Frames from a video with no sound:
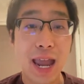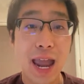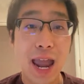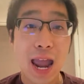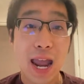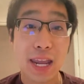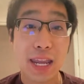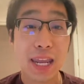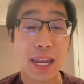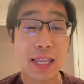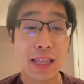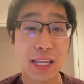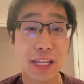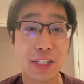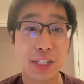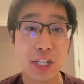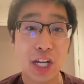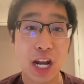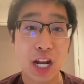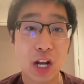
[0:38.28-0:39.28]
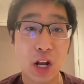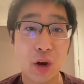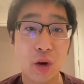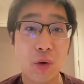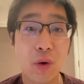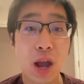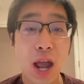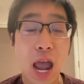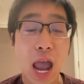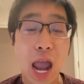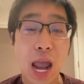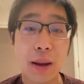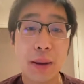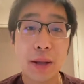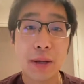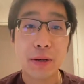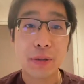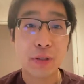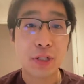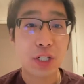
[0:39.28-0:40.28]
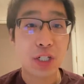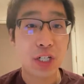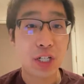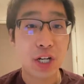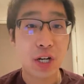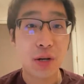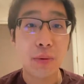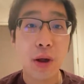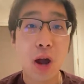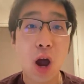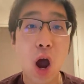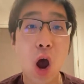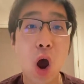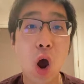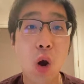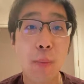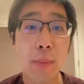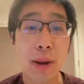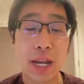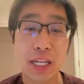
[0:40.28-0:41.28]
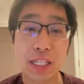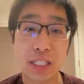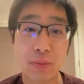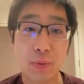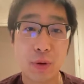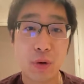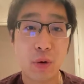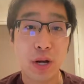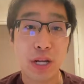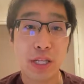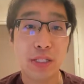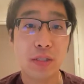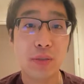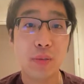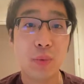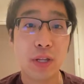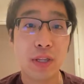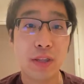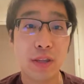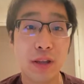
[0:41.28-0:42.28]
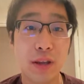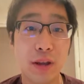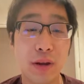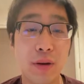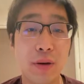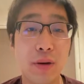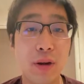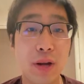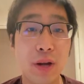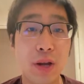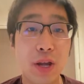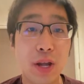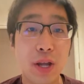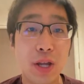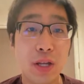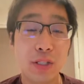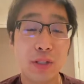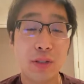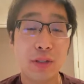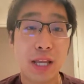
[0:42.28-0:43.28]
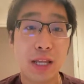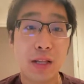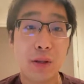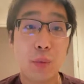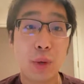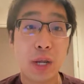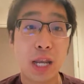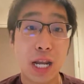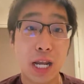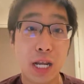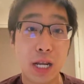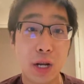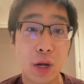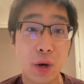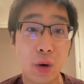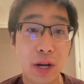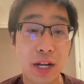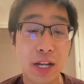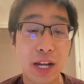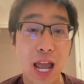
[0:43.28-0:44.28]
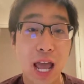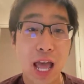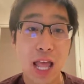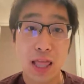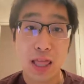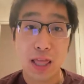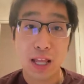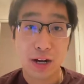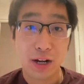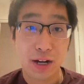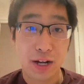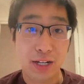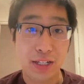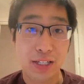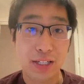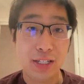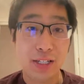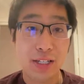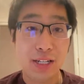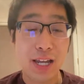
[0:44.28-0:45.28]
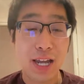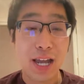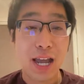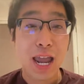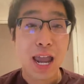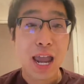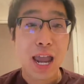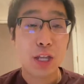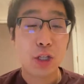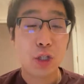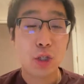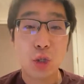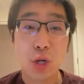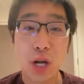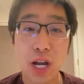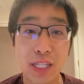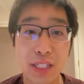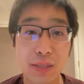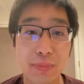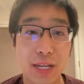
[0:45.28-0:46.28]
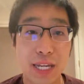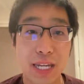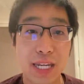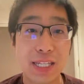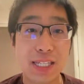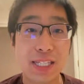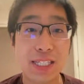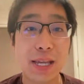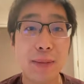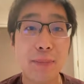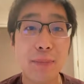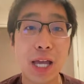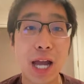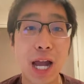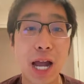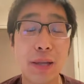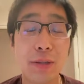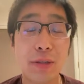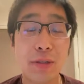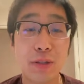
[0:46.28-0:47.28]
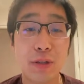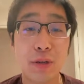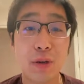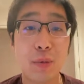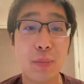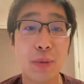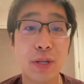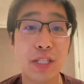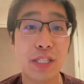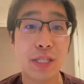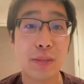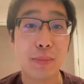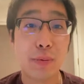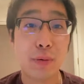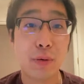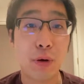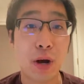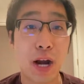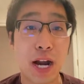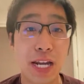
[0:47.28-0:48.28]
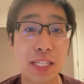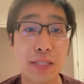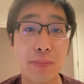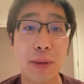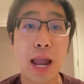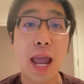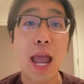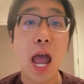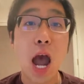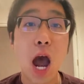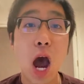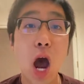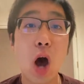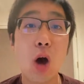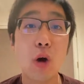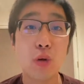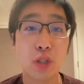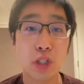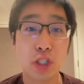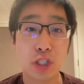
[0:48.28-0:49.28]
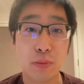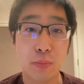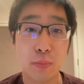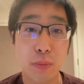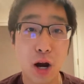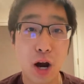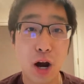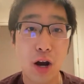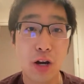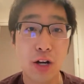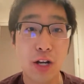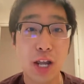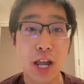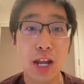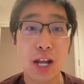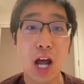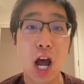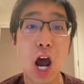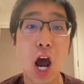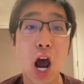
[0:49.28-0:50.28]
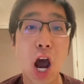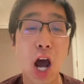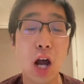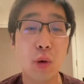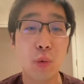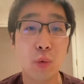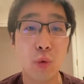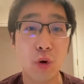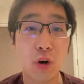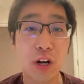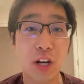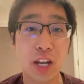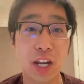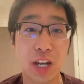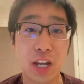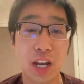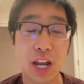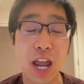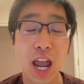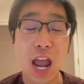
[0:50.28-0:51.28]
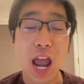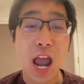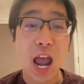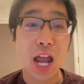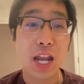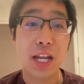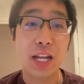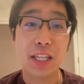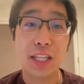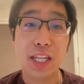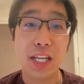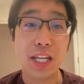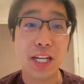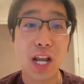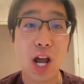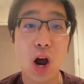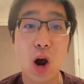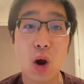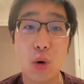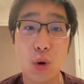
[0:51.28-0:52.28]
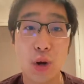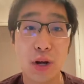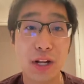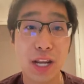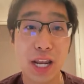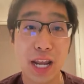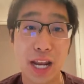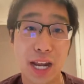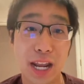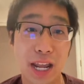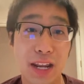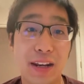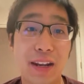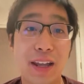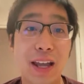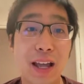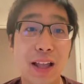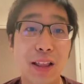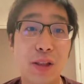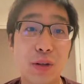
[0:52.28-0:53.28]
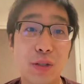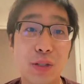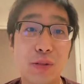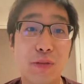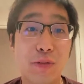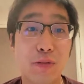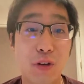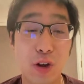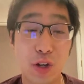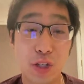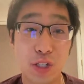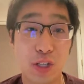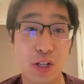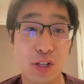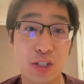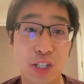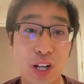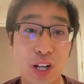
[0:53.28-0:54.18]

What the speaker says: And in this channel, I'm going to share all my experience with you so that we can know it and learn it. And trust me, sometimes you'll be surprised by how smart and hardworking and detail-oriented those fraudsters